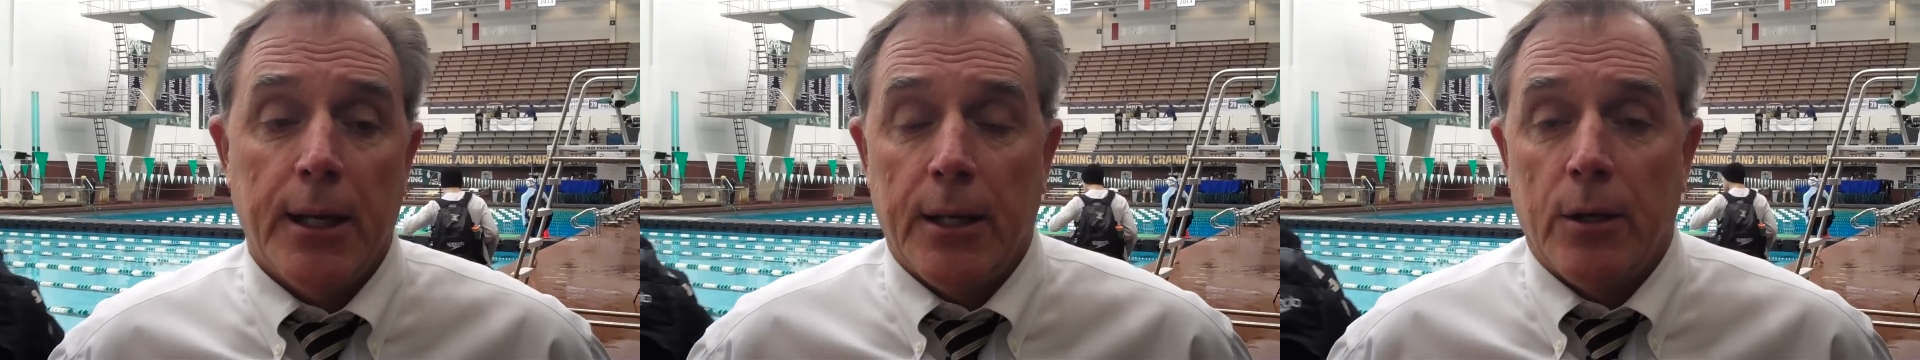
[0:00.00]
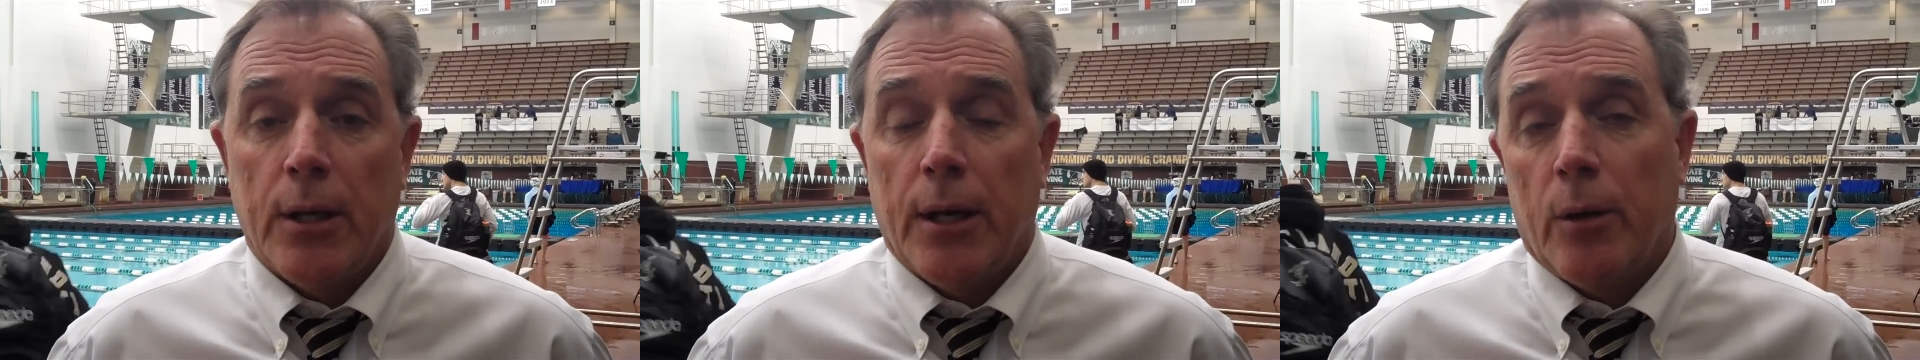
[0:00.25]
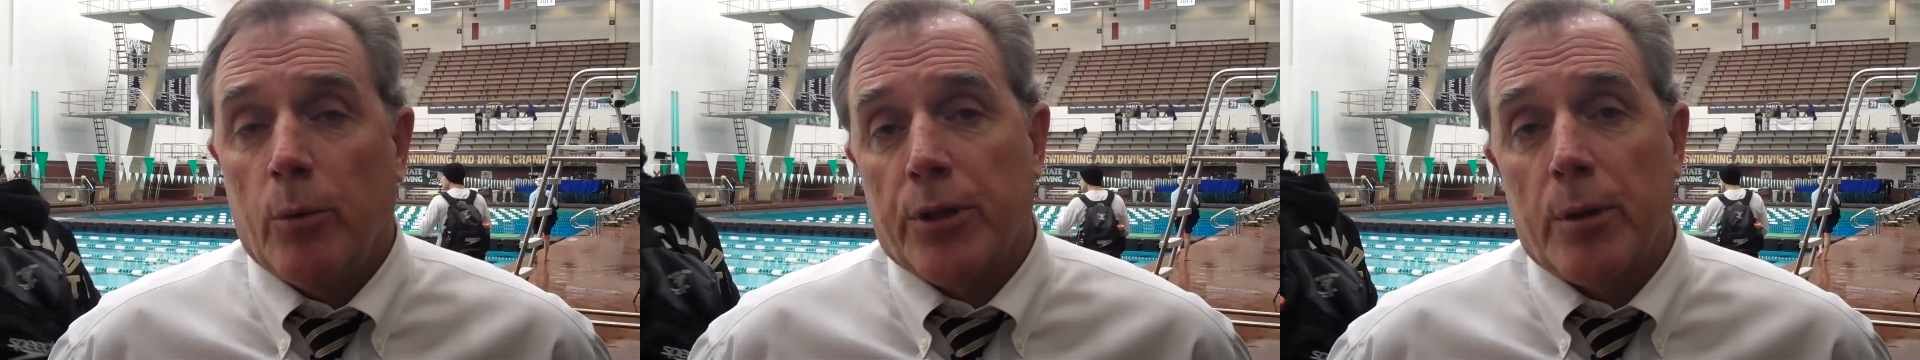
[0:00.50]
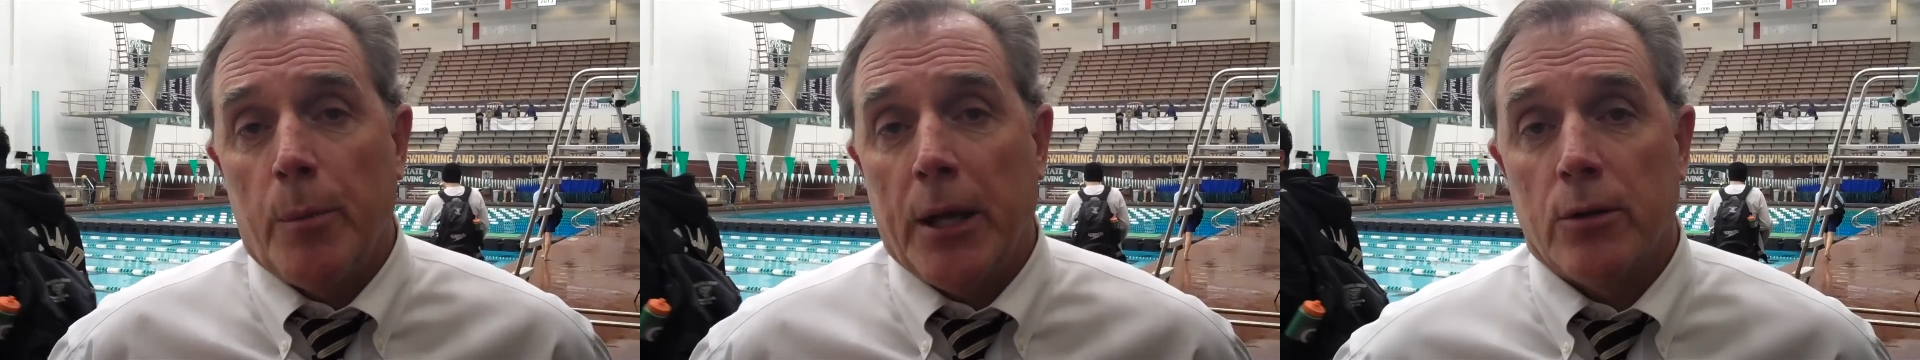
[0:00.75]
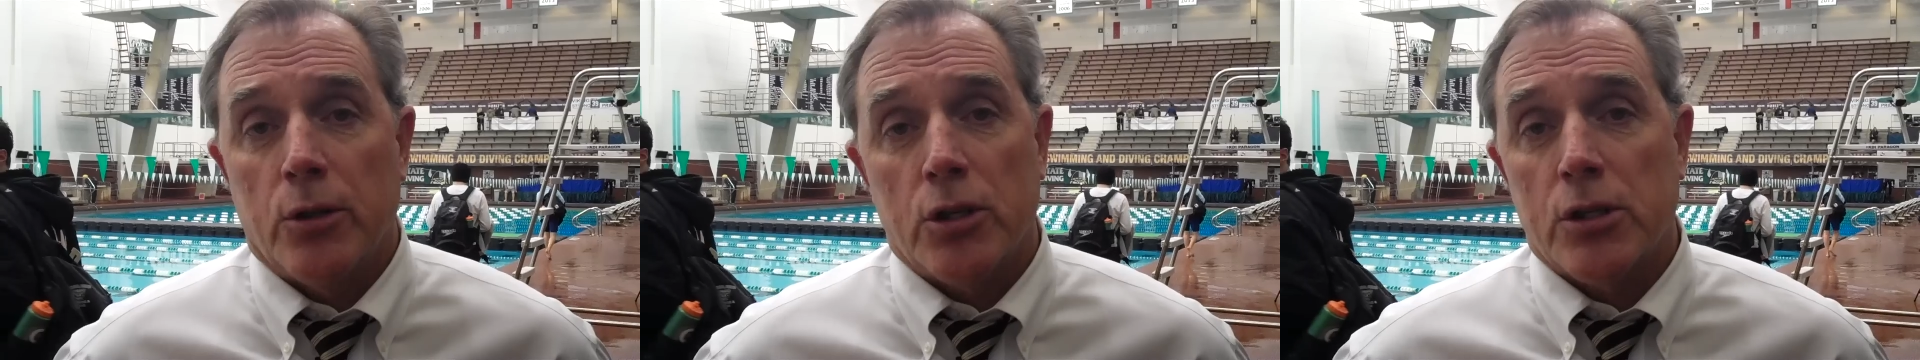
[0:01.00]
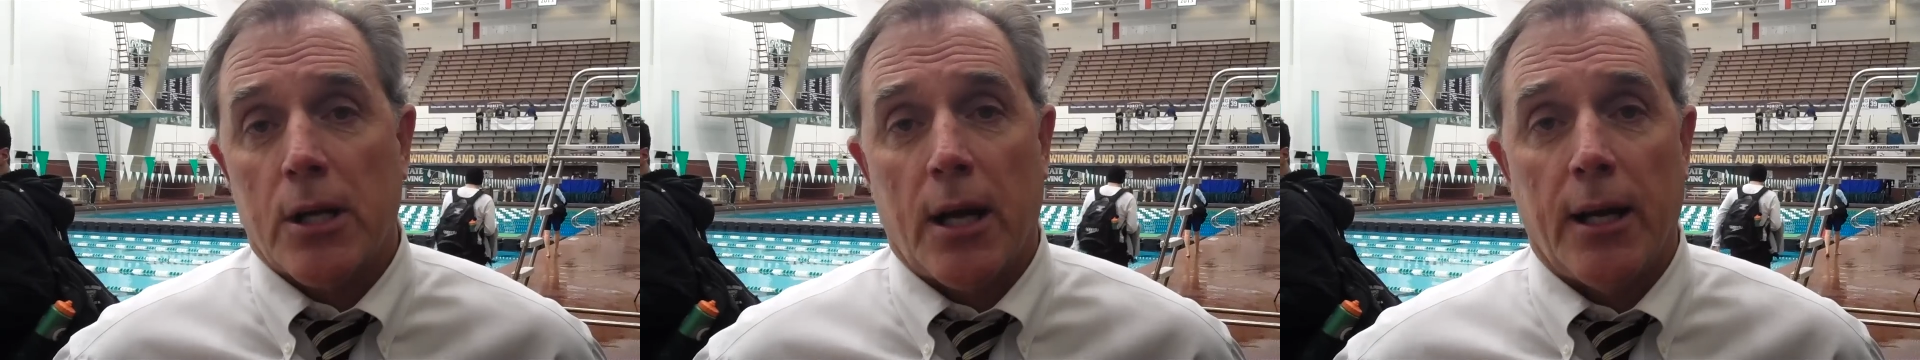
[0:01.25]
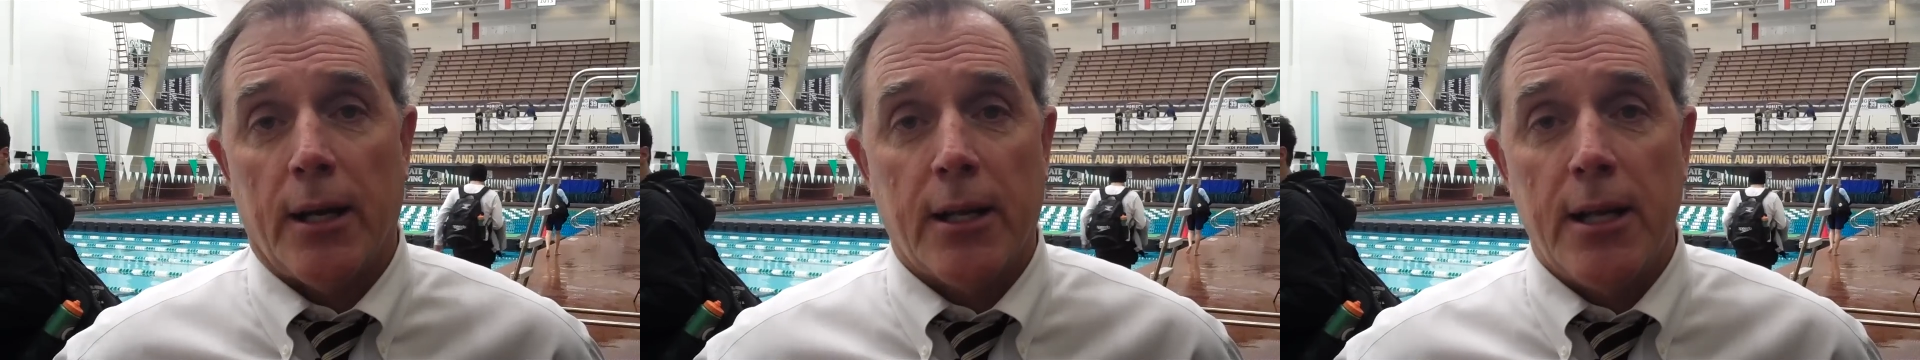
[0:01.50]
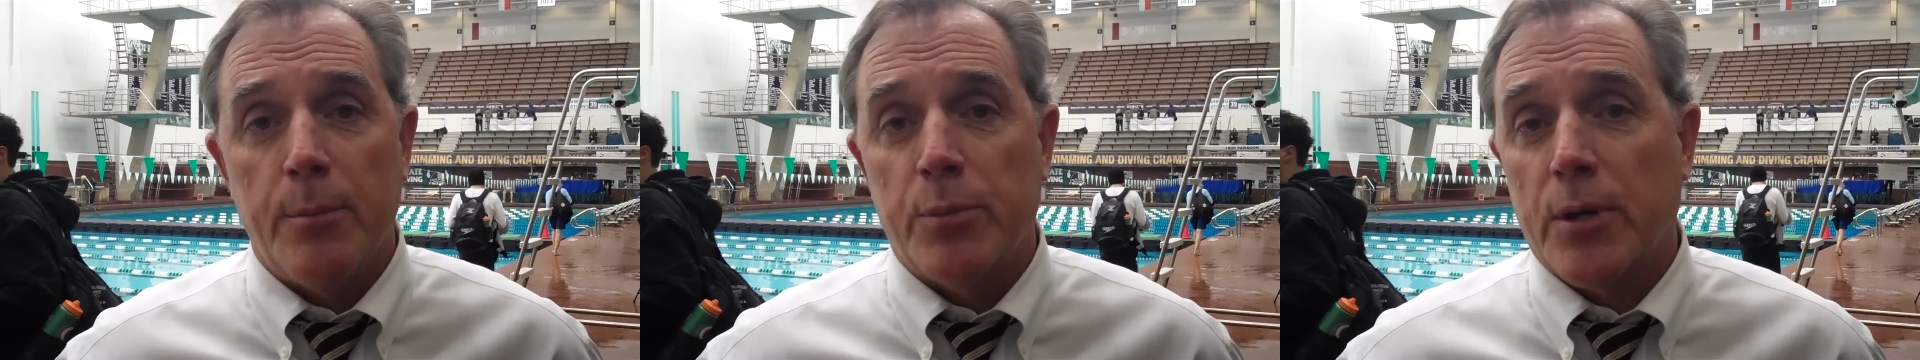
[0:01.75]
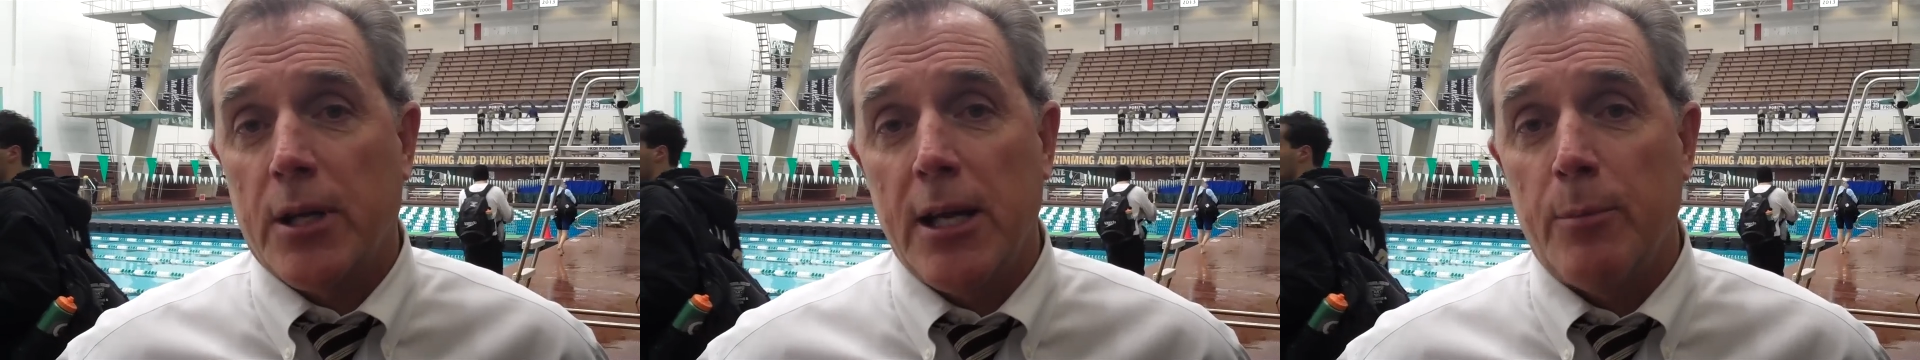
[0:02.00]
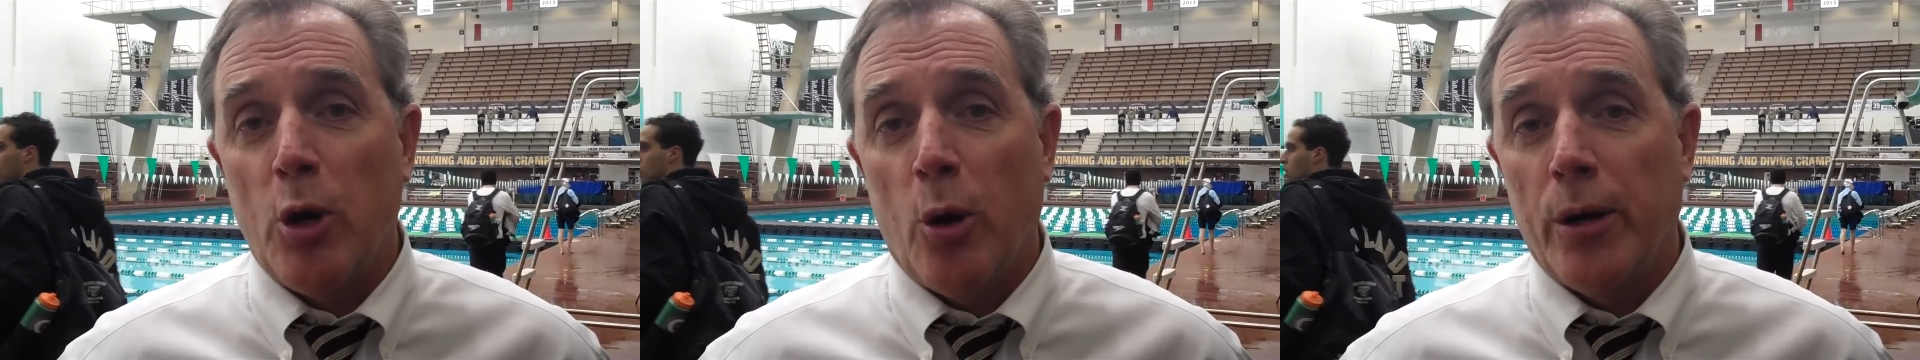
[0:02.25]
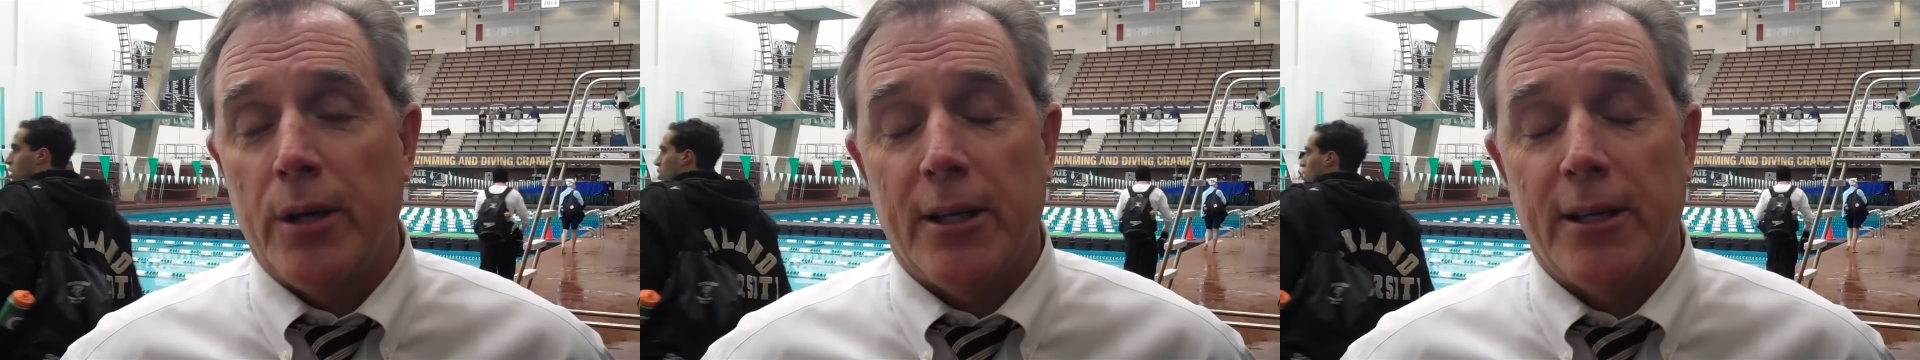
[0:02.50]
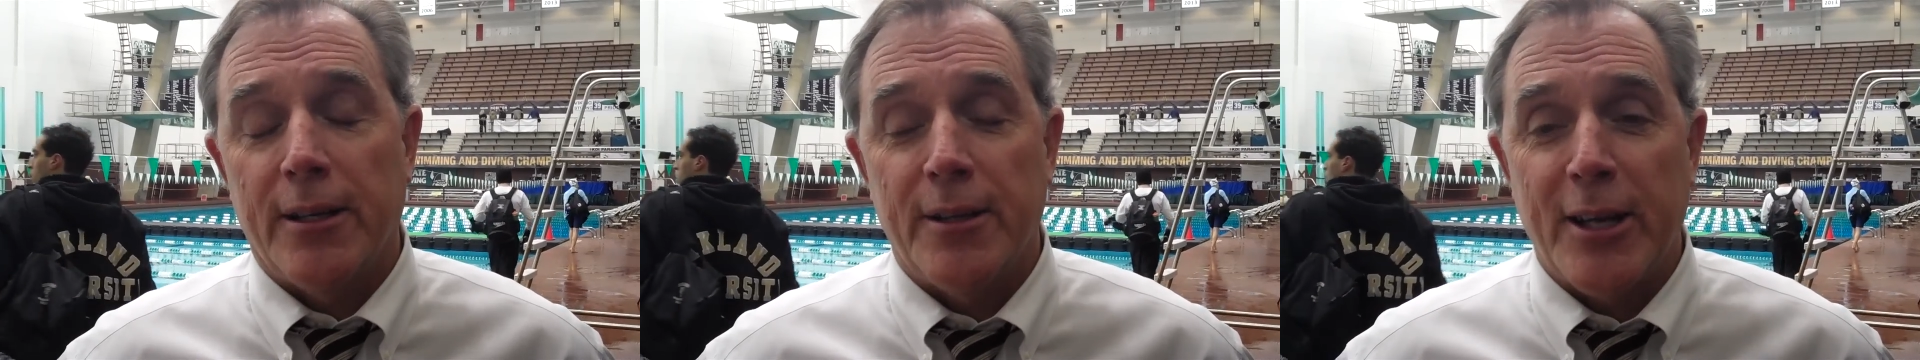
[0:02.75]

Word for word: and uh, with the men just kind of keep keep going uh,